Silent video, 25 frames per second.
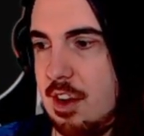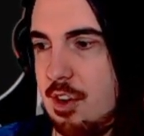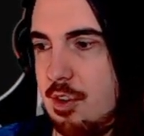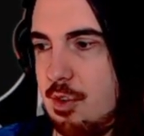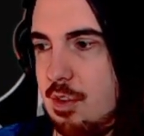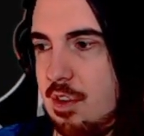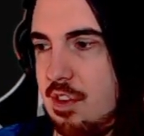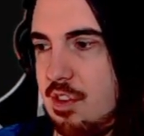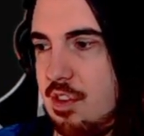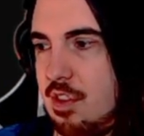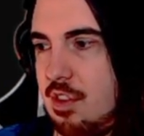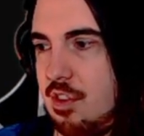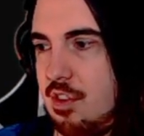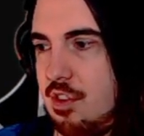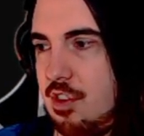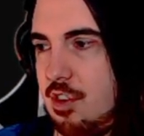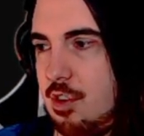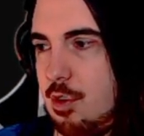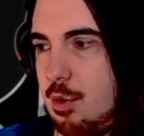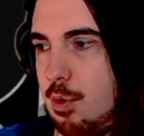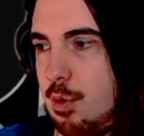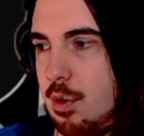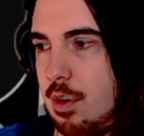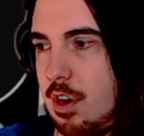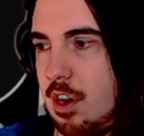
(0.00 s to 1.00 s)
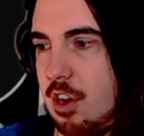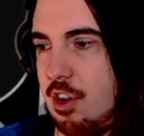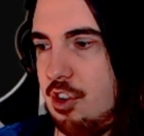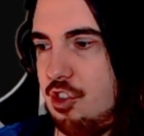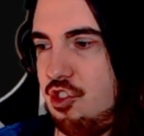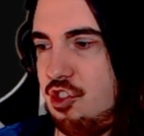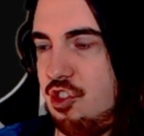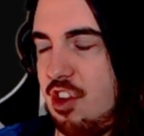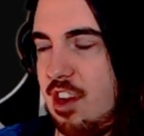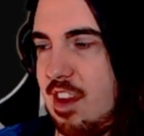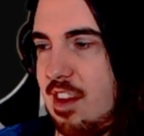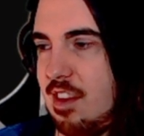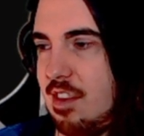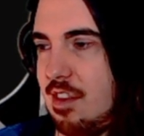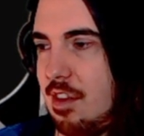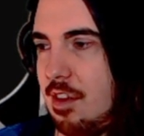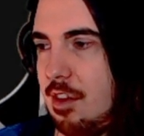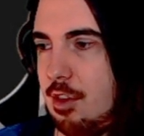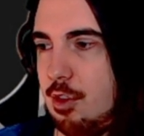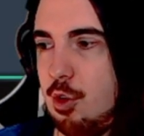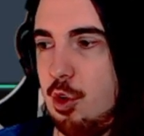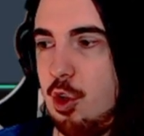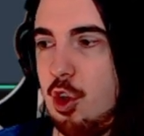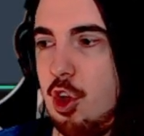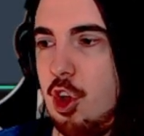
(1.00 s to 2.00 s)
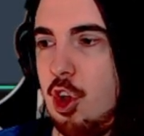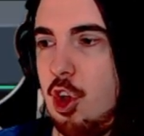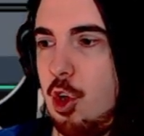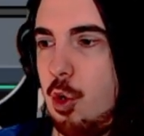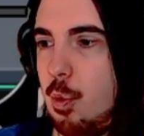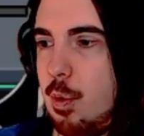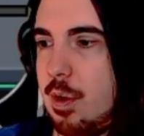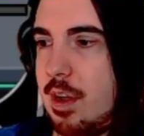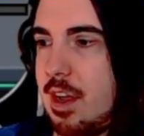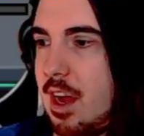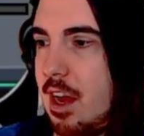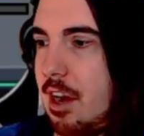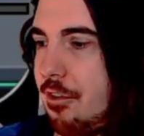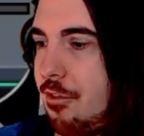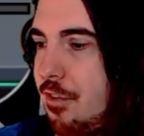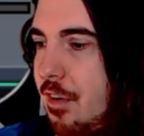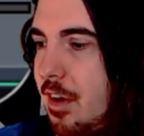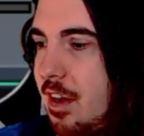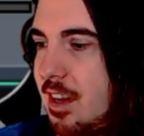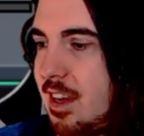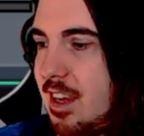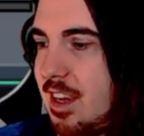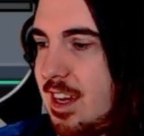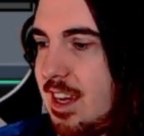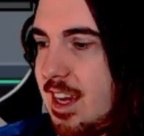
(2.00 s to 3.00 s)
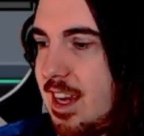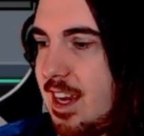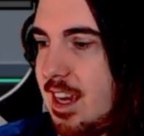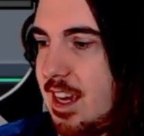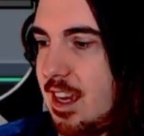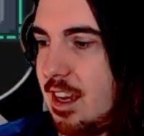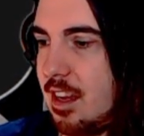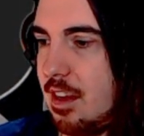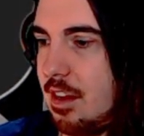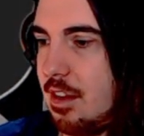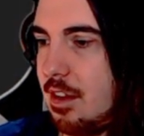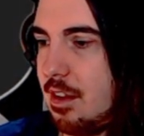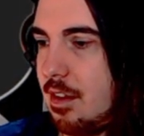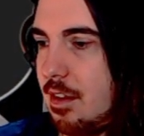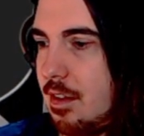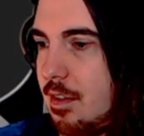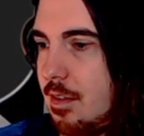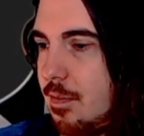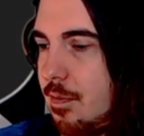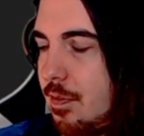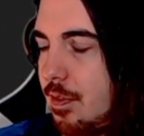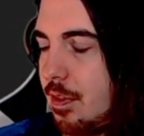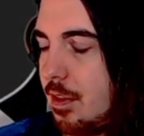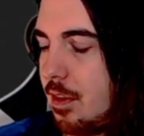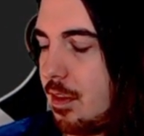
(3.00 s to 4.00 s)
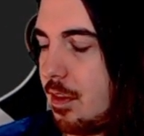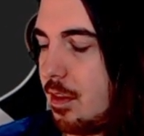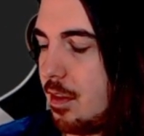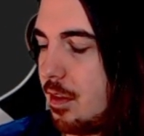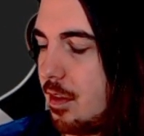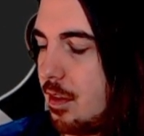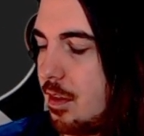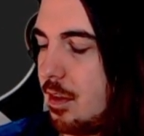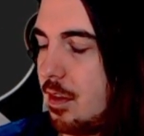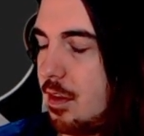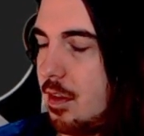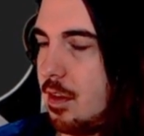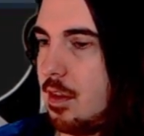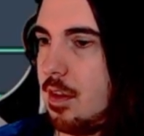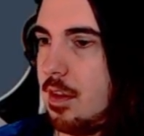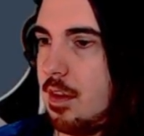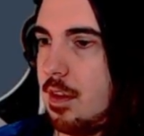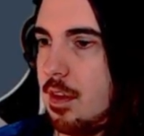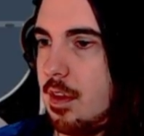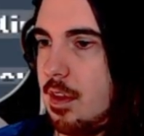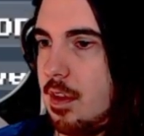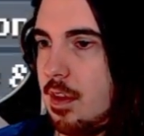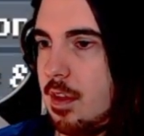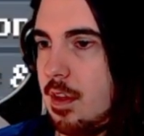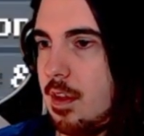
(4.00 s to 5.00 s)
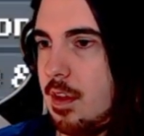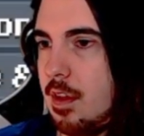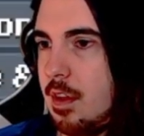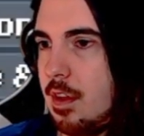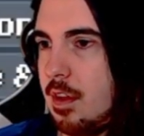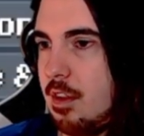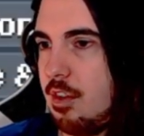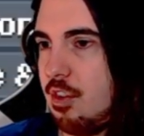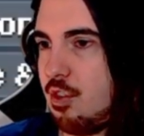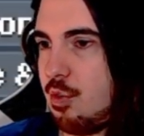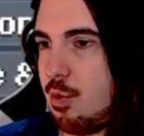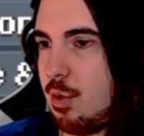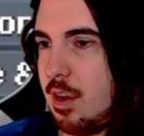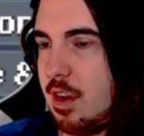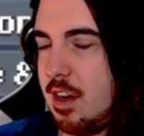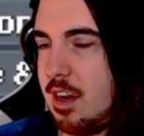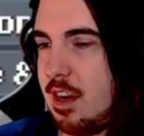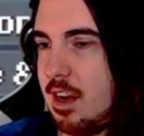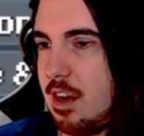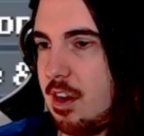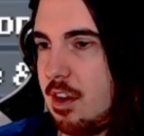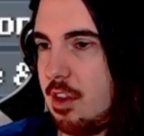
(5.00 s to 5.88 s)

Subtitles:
and they also give XP to every monster in the 6 that you have equipped, not just the 3 that we're fighting.